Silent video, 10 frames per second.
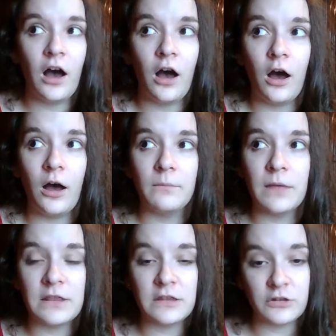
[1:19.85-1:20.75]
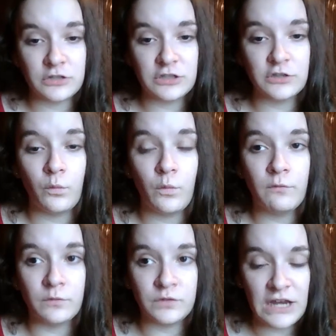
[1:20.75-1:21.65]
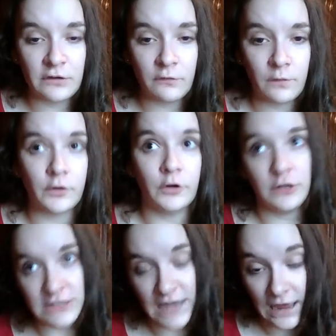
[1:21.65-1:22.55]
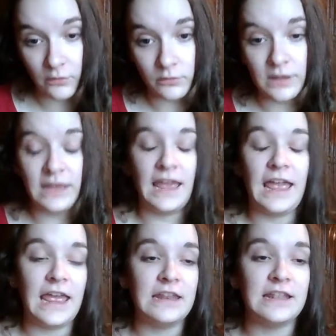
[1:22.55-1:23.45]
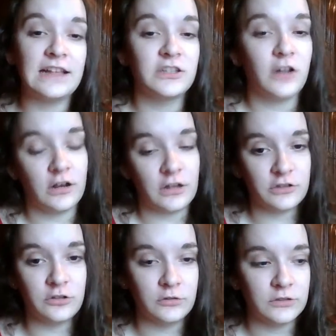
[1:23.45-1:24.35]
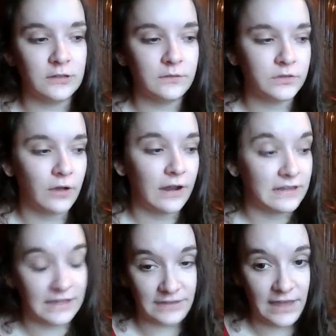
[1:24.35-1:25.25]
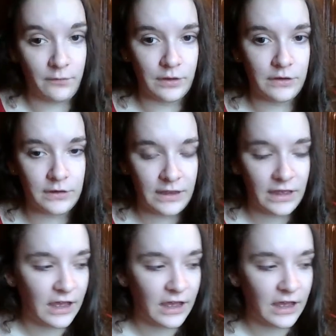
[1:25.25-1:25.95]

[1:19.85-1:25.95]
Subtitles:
And then there's just the one with Jane with her hood down, and that's not exclusive, so I didn't get that one.